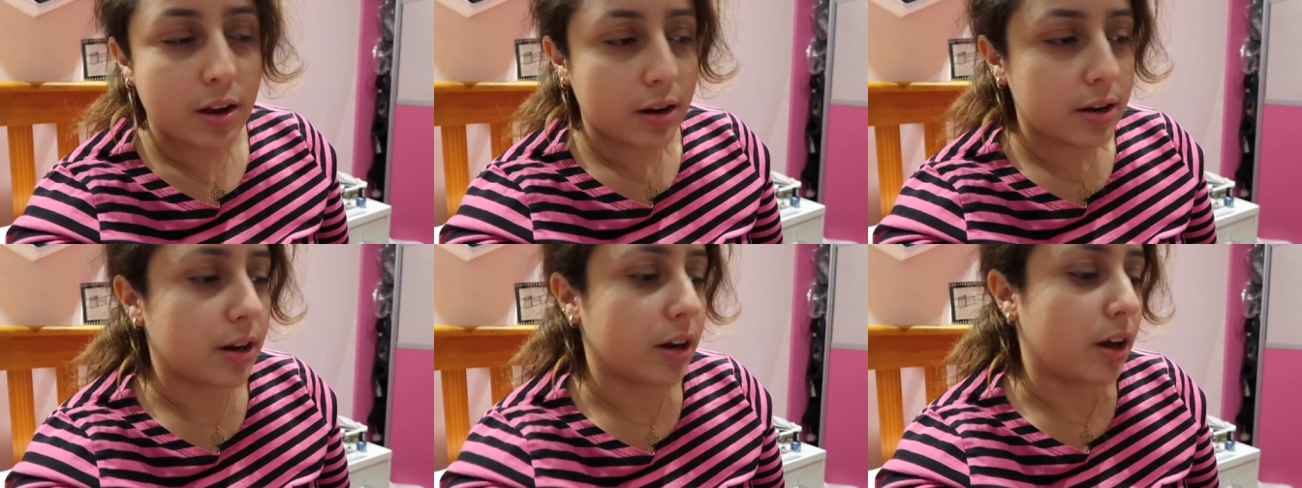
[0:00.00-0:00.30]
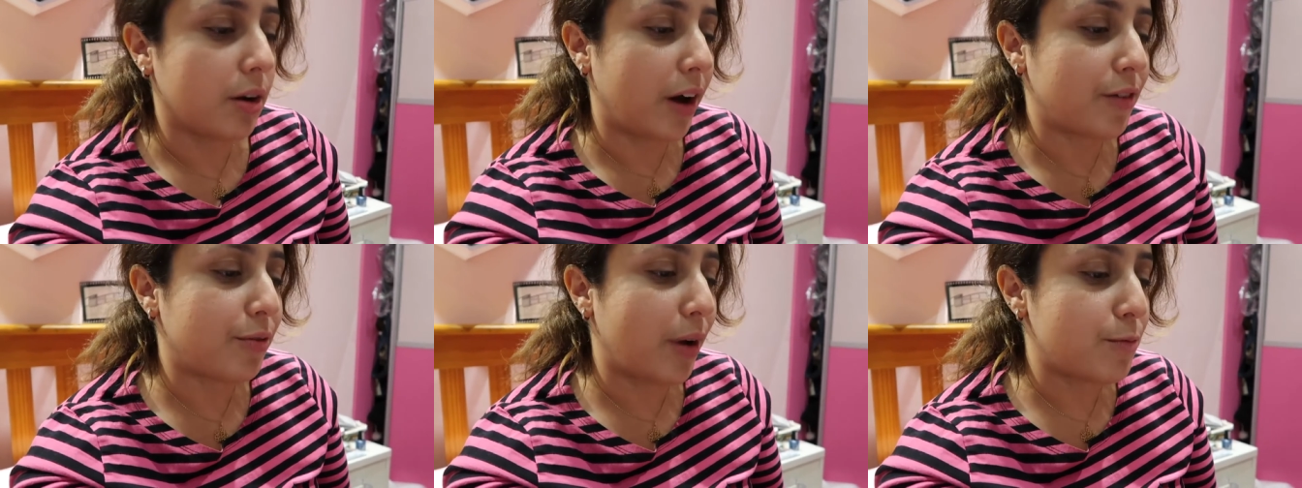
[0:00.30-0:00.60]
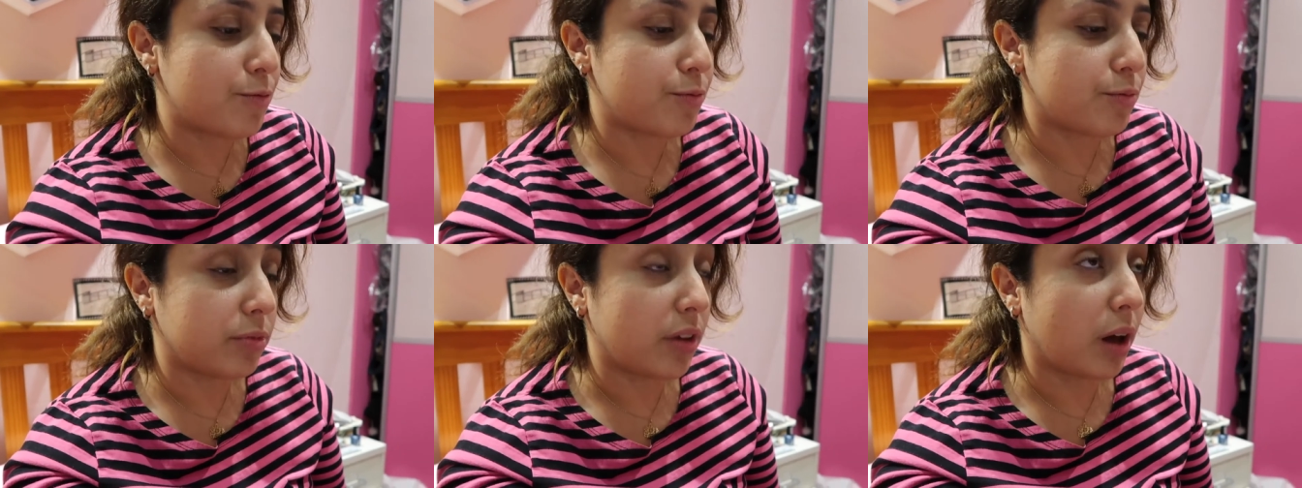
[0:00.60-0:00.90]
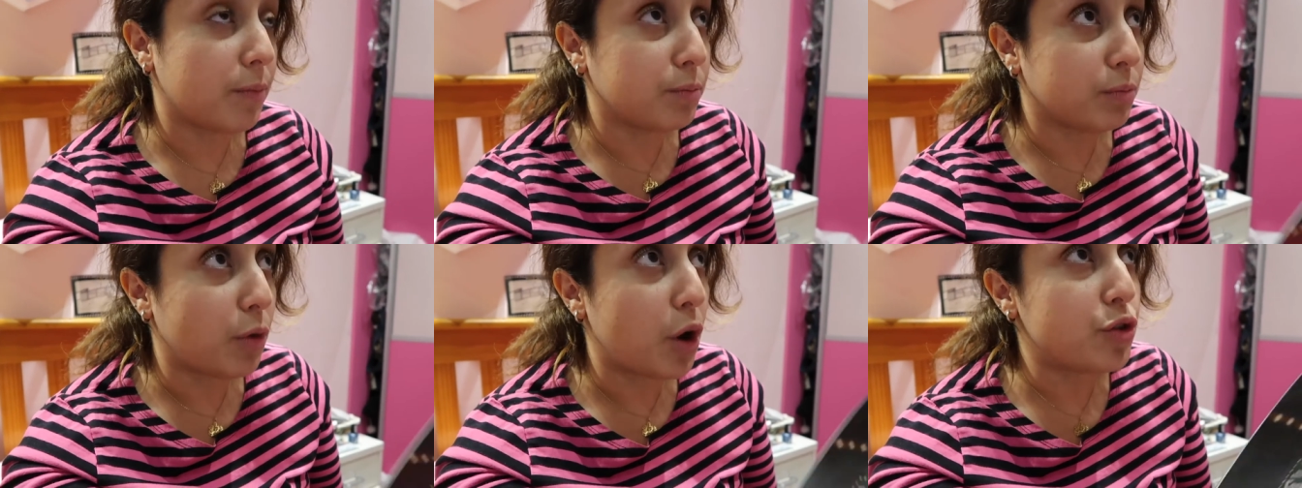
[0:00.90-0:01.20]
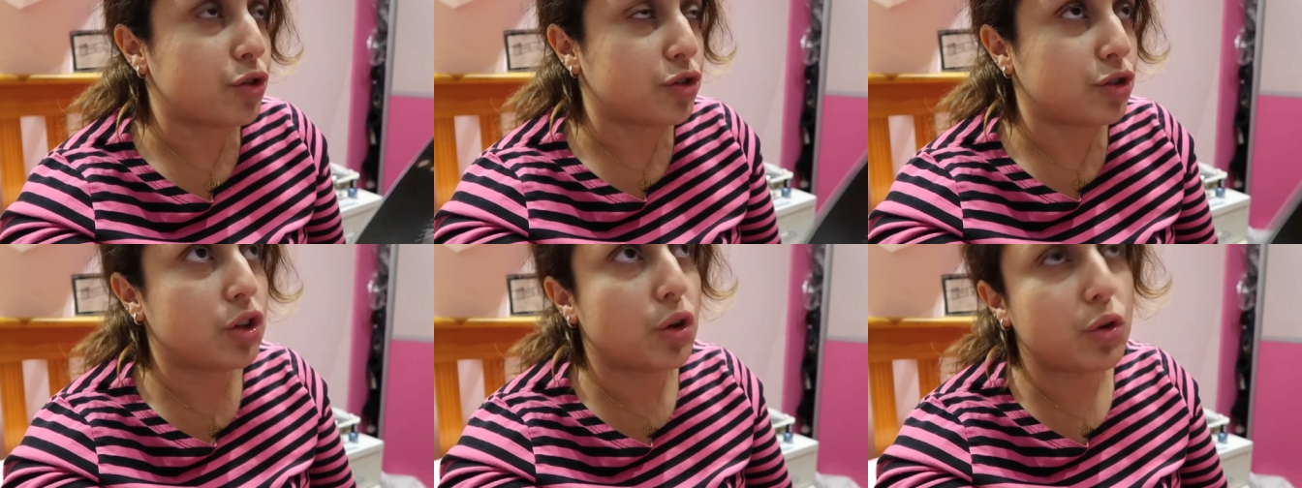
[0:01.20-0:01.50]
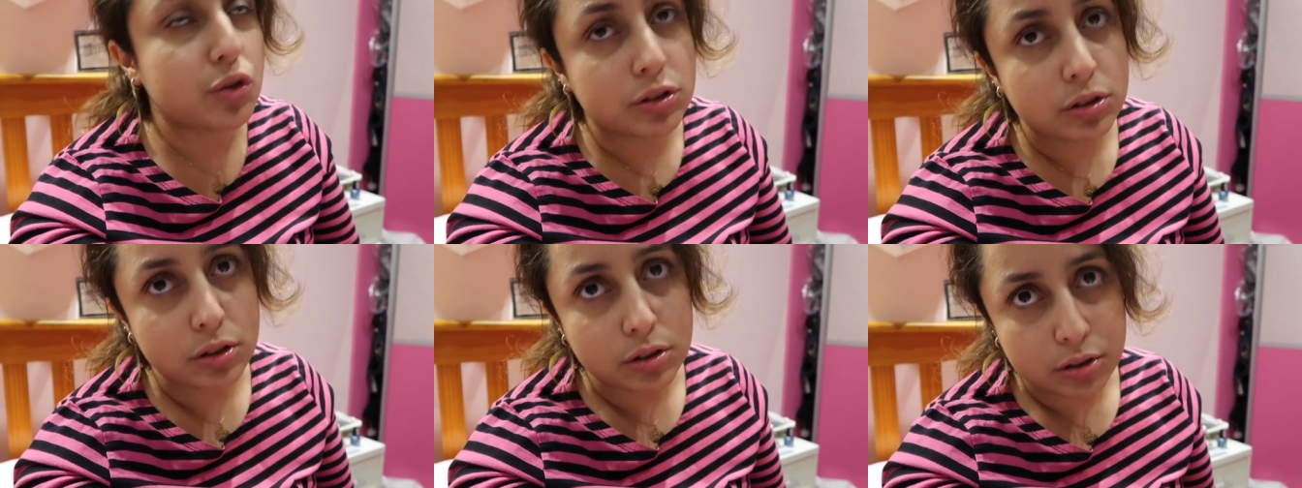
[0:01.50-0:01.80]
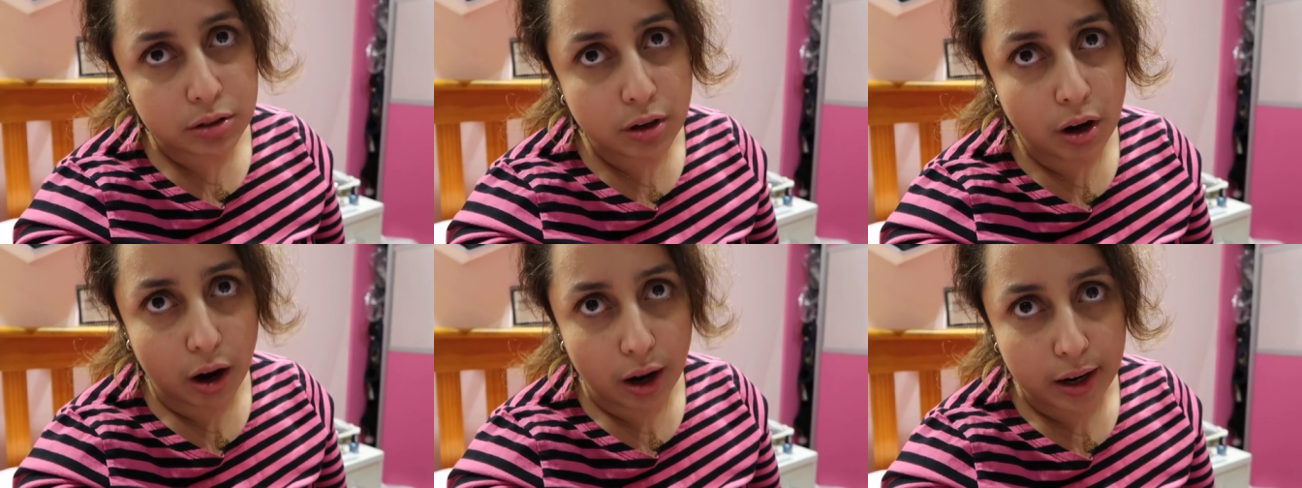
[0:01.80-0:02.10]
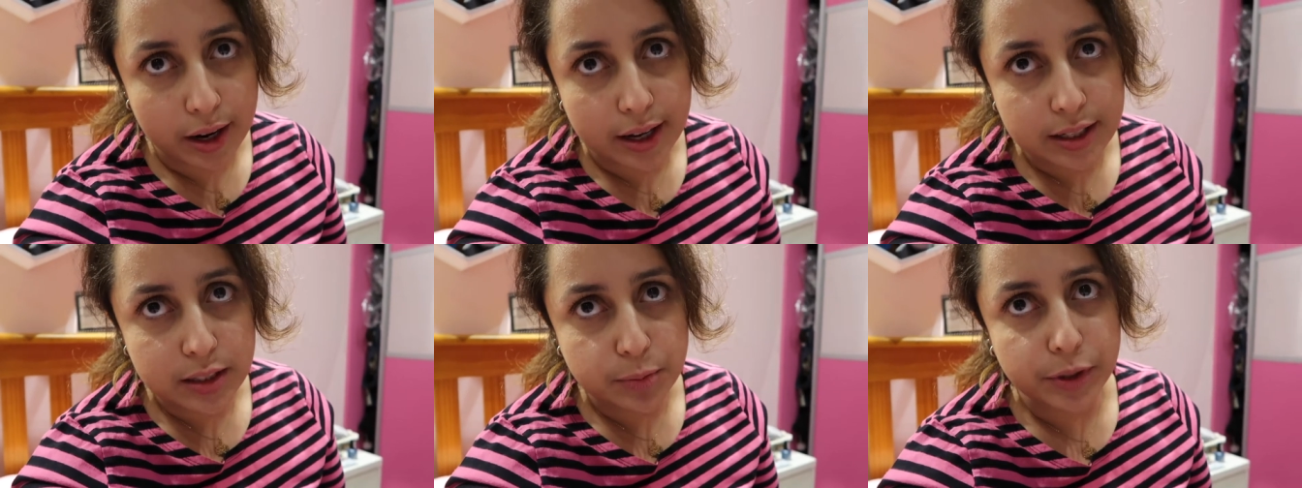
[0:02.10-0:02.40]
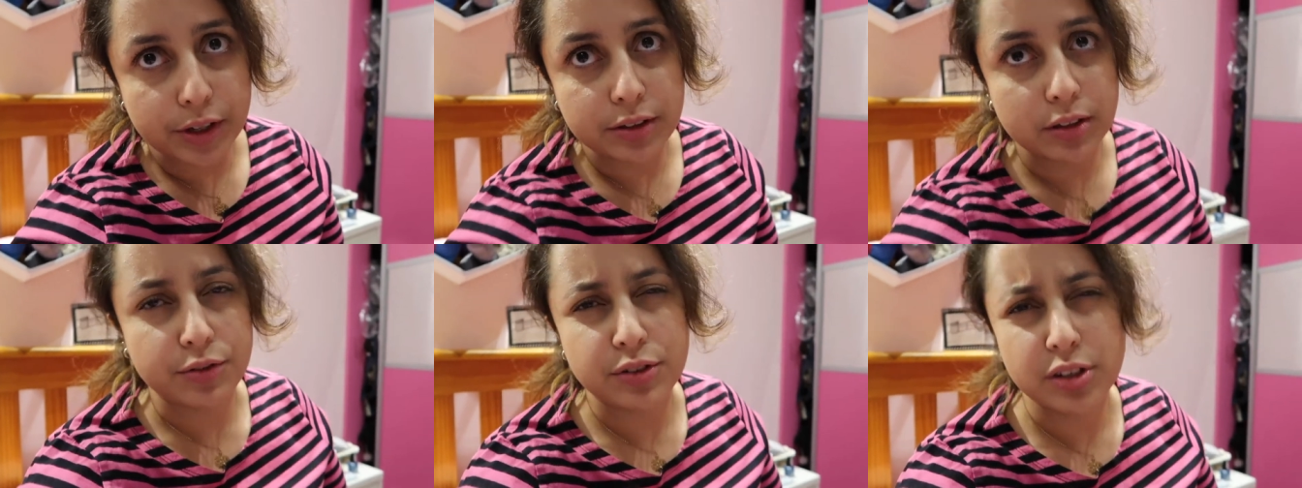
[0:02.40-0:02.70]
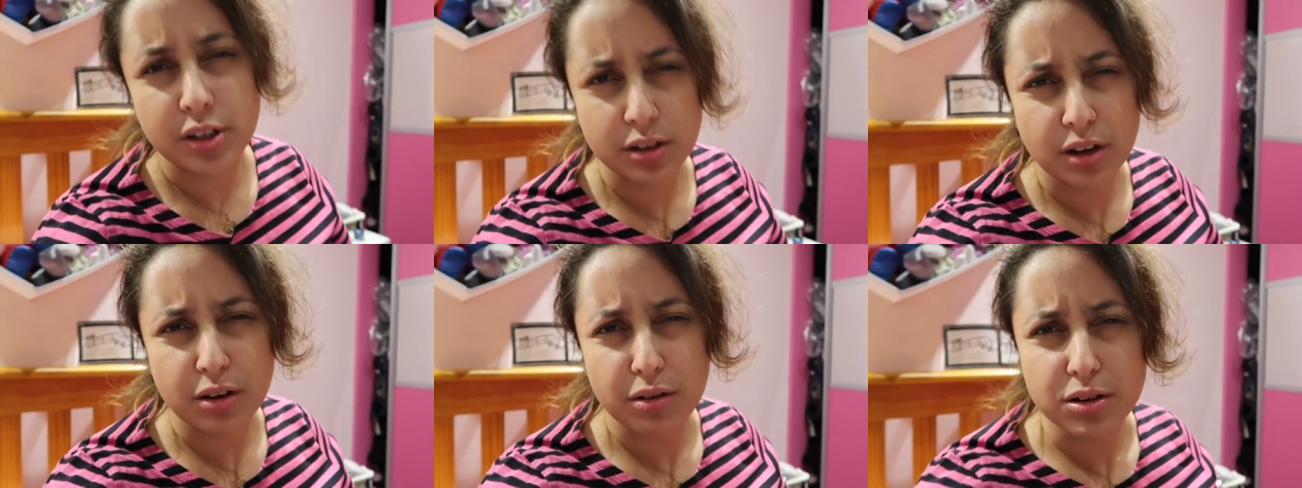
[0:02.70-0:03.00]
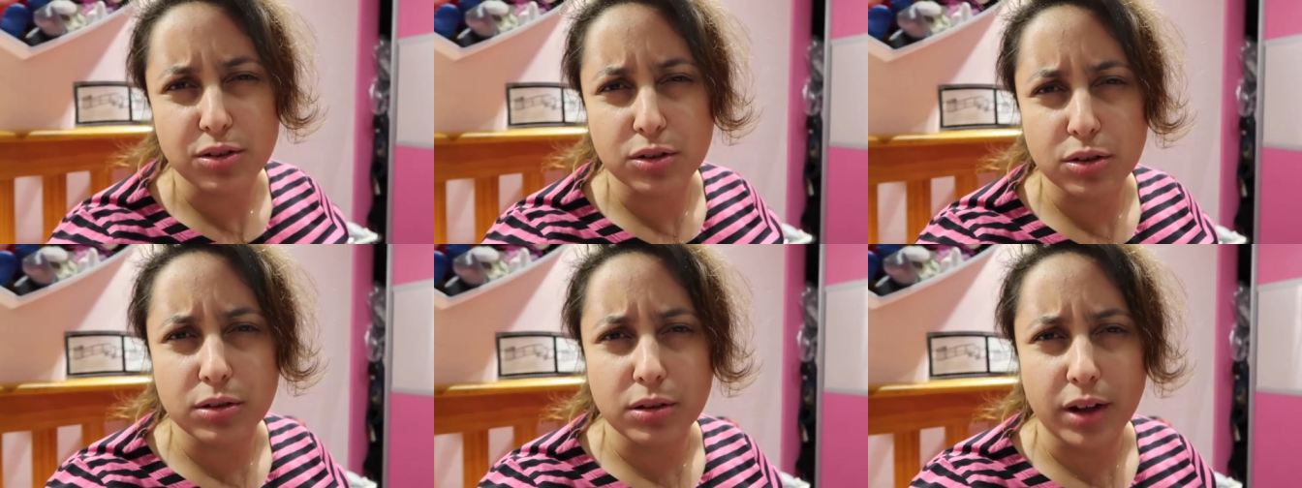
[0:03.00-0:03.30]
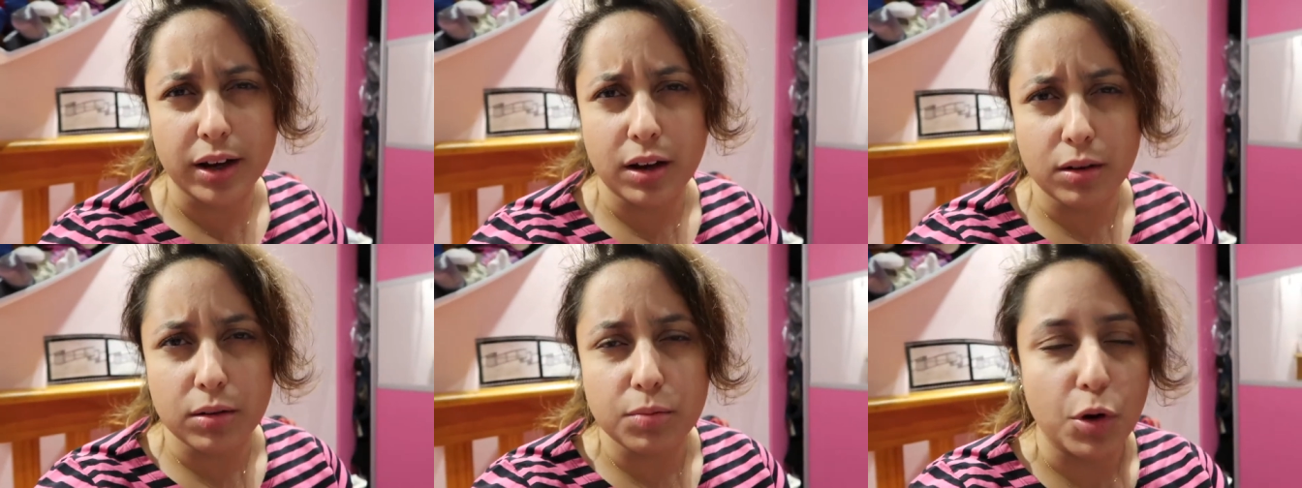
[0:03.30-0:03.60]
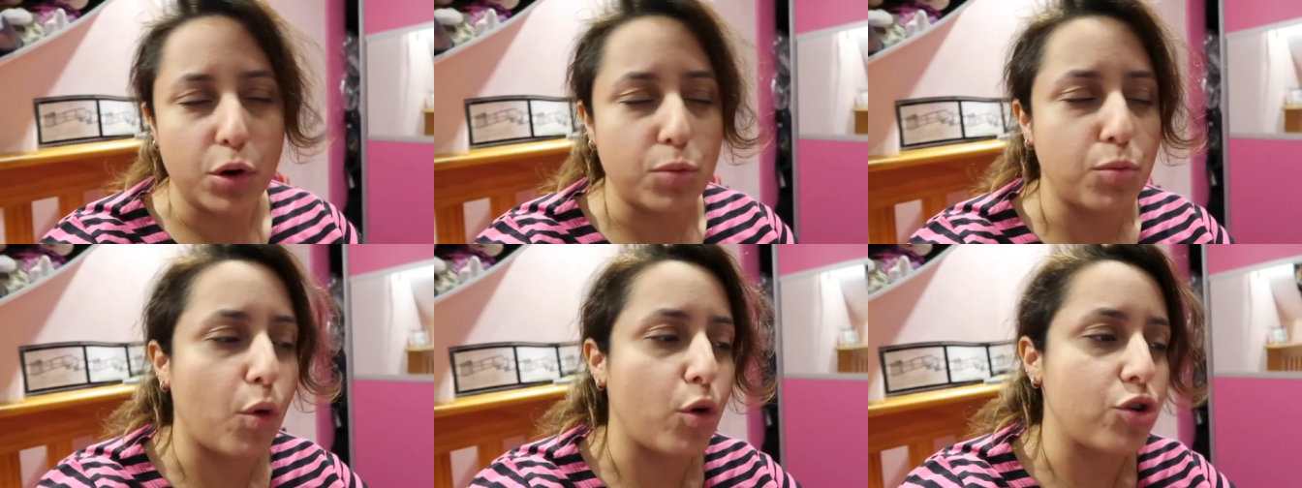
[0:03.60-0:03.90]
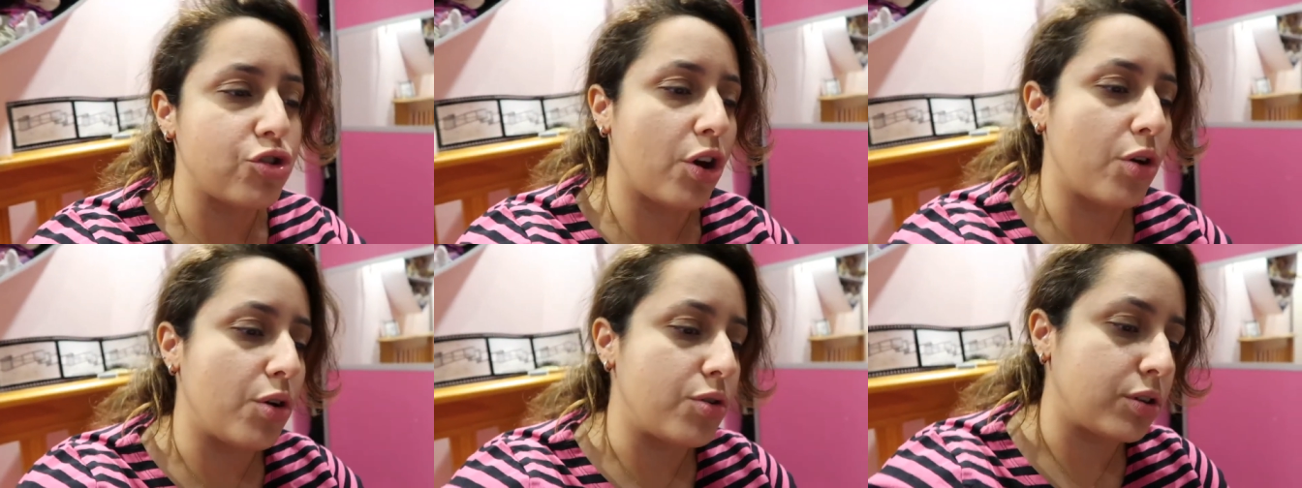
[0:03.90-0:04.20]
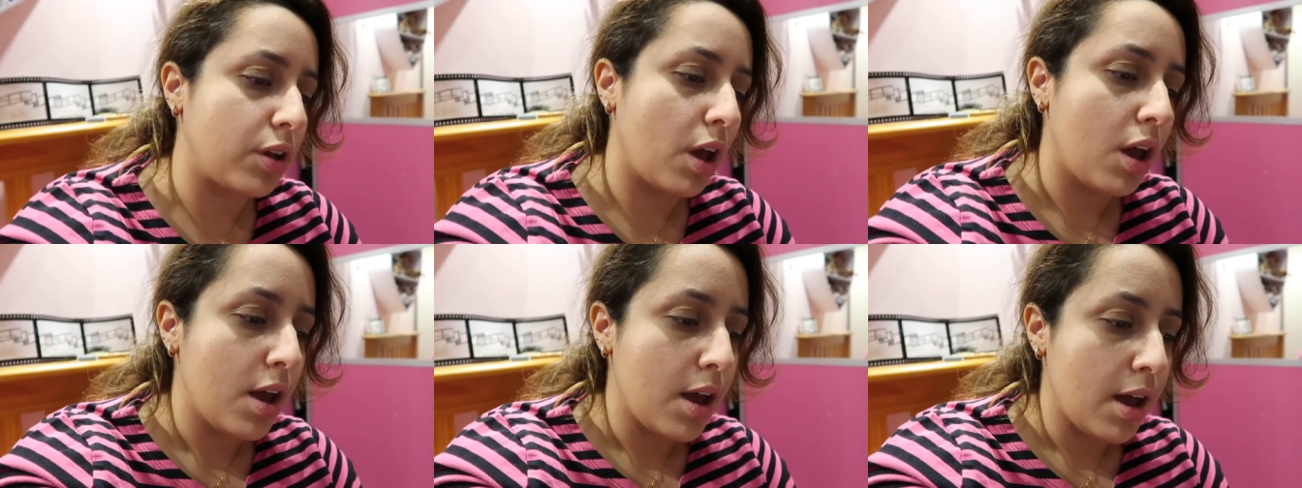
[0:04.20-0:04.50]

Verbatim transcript: you know, I'm most used to Scarlett because I've seen her into, like, more shows,